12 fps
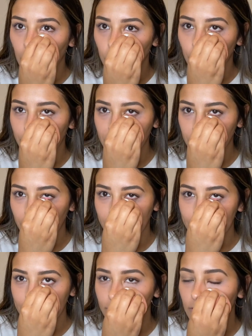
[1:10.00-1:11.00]
When you're
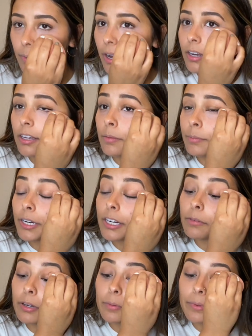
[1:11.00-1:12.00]
blending out the bottom, you're going
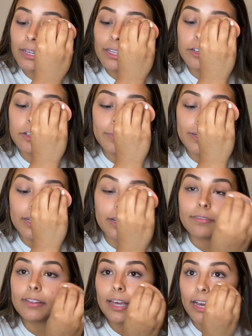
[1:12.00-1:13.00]
to want to bring a little bit
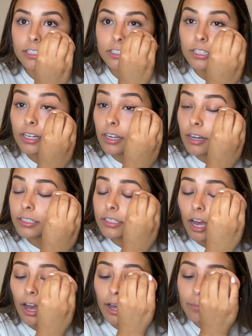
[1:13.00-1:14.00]
of the extra on
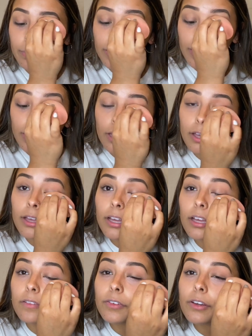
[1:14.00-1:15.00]
top.
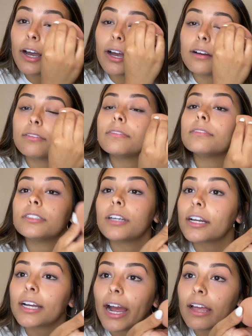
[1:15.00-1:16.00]
If you have
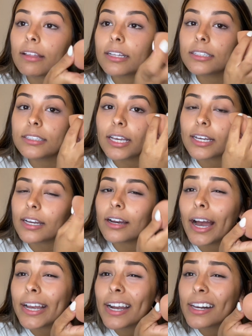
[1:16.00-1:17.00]
dark eyelids like
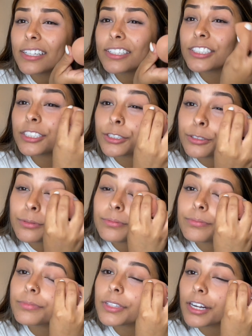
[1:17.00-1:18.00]
I kind of do,
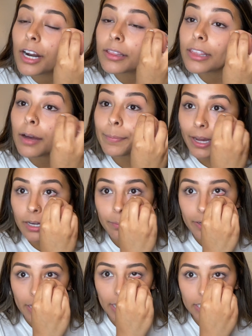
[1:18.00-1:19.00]
they're not that bad,
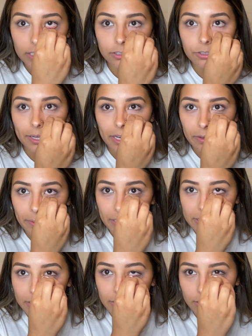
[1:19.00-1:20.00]
but I still do it
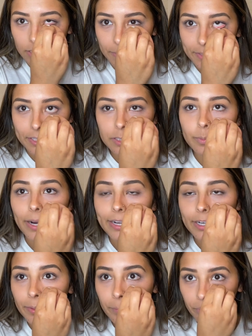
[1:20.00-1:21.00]
anyways just so it looks
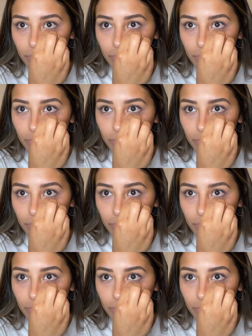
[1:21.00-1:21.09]
brighter.